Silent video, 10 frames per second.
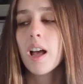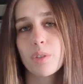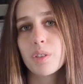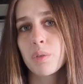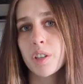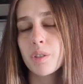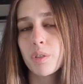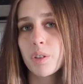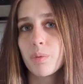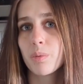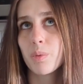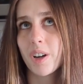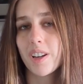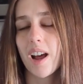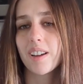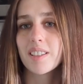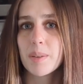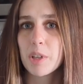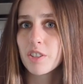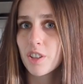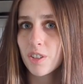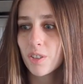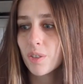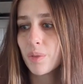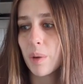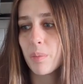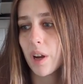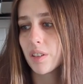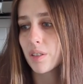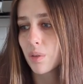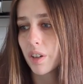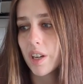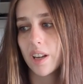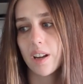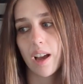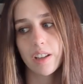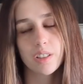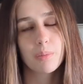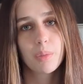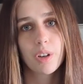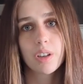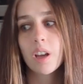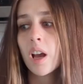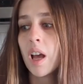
So a 2021 academic journal written by Tsoory and Eisenberger